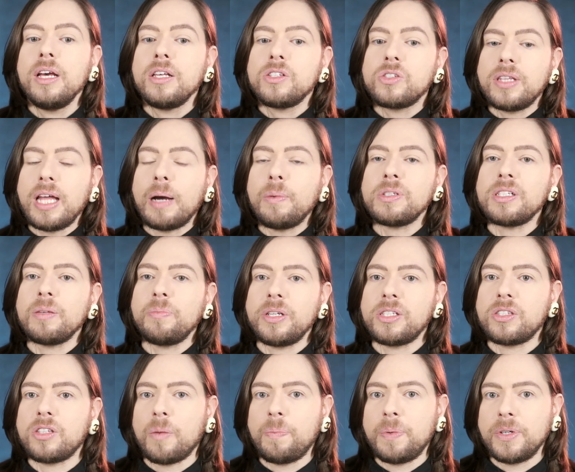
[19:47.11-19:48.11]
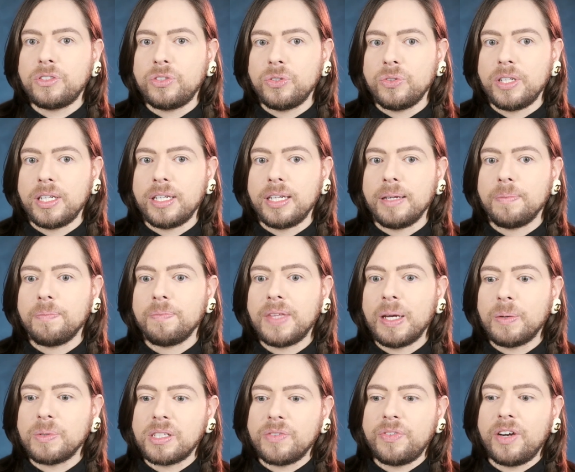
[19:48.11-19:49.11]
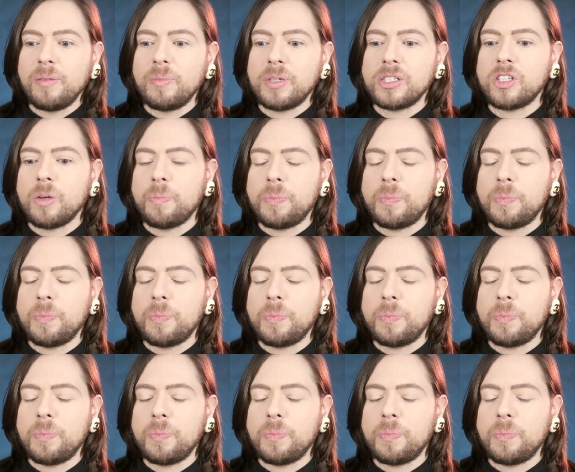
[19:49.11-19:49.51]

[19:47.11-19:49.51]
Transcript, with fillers: So that was a missed opportunity. That was a very missed